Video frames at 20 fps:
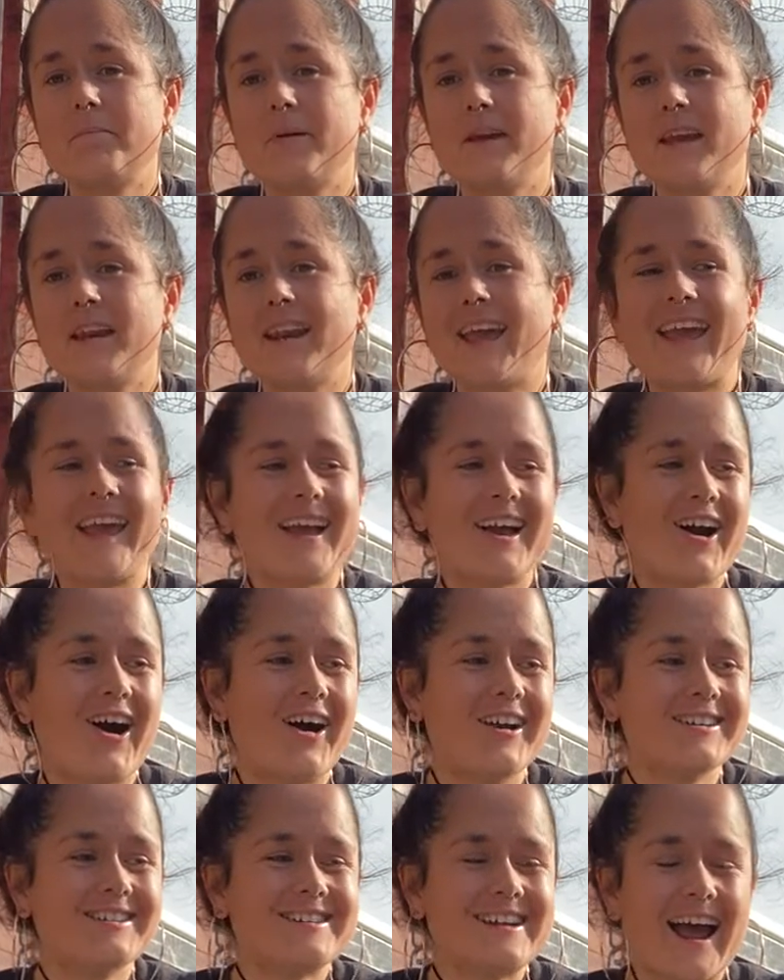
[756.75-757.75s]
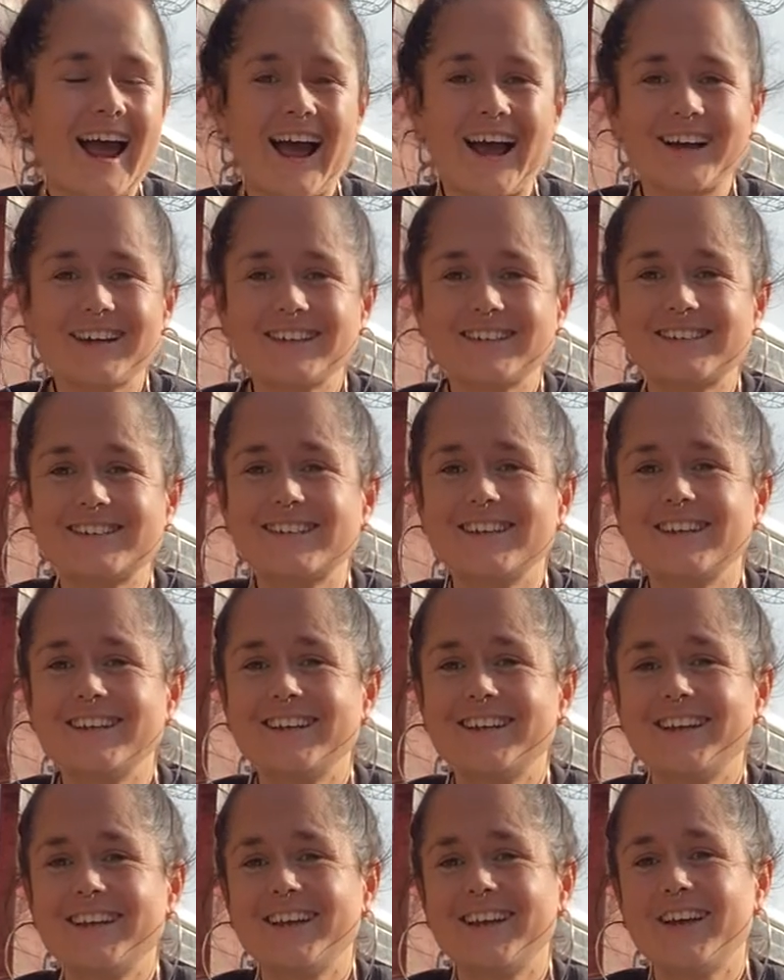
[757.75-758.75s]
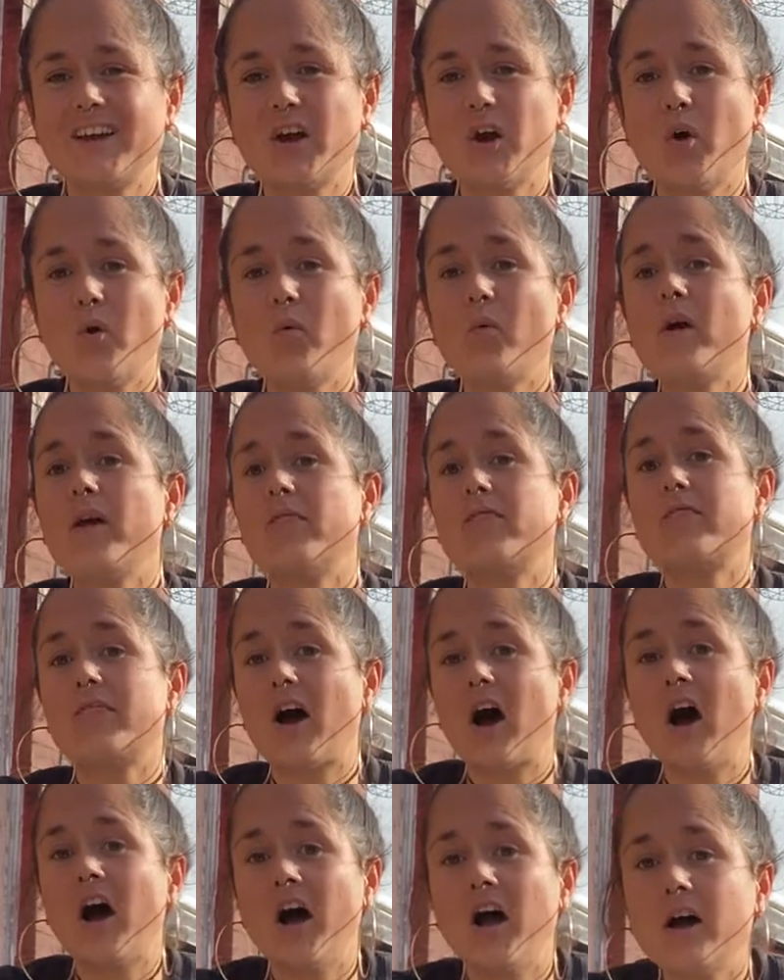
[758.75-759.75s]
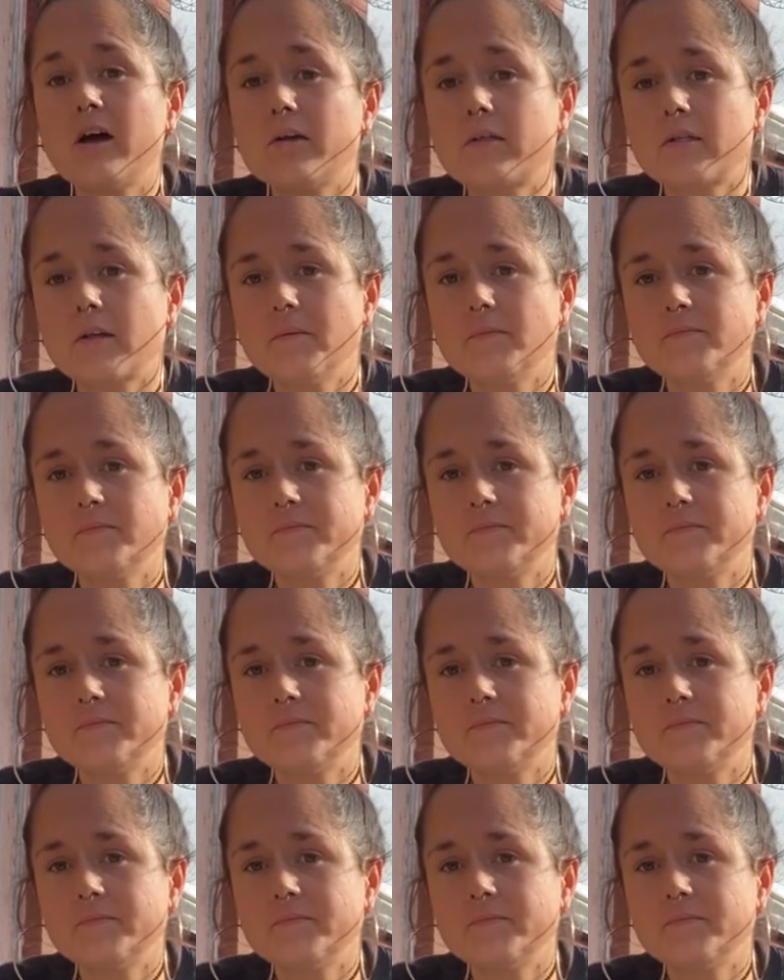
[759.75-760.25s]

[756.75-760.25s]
being in contact with the earth.